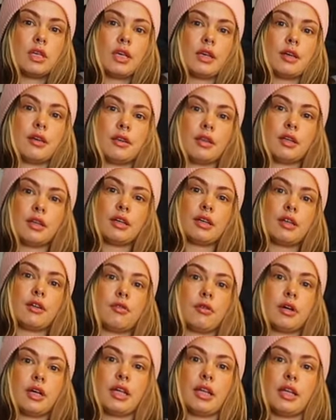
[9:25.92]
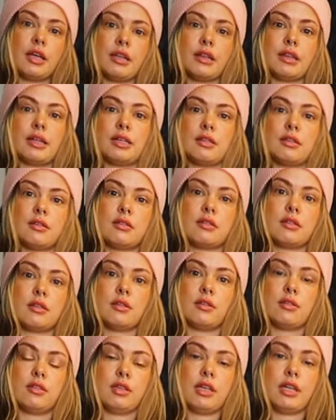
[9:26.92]
I think I quite like that.
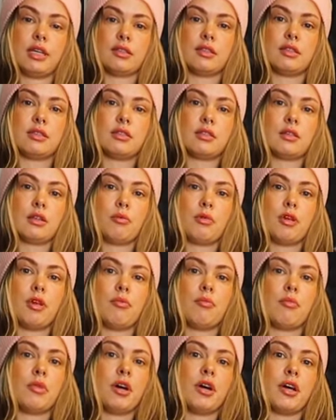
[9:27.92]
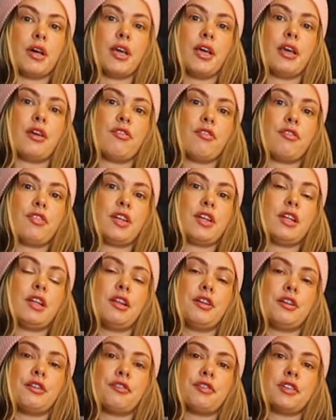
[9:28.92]
So yeah, this is going to be my final
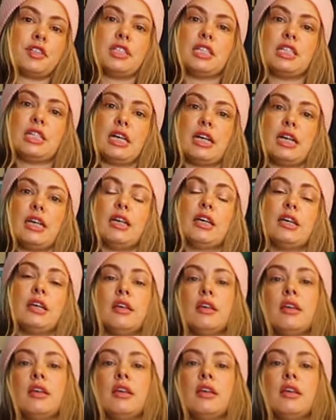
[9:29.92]
look for today.